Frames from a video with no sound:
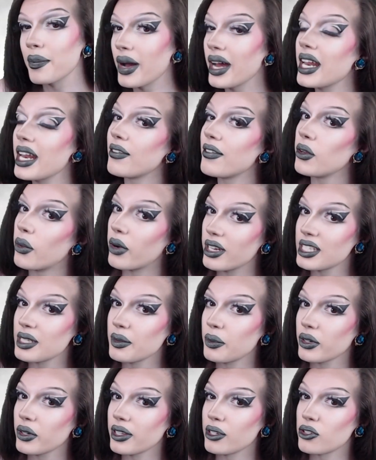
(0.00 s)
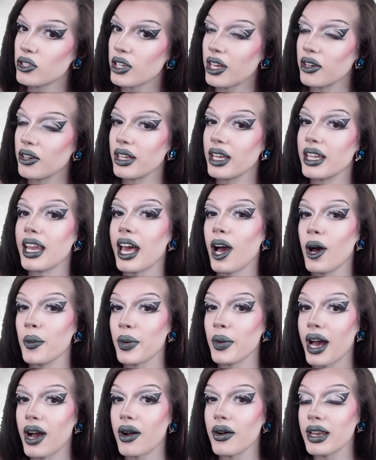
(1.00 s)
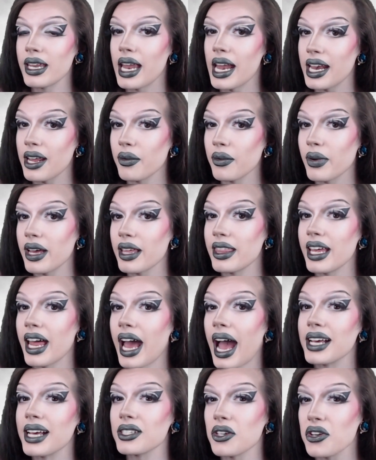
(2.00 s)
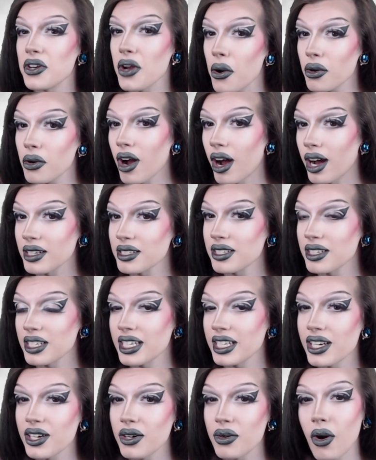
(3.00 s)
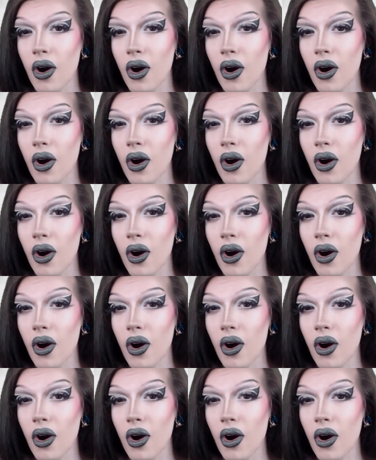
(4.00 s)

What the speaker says: But if you want to support the channel and help out in any way that has no cost to you,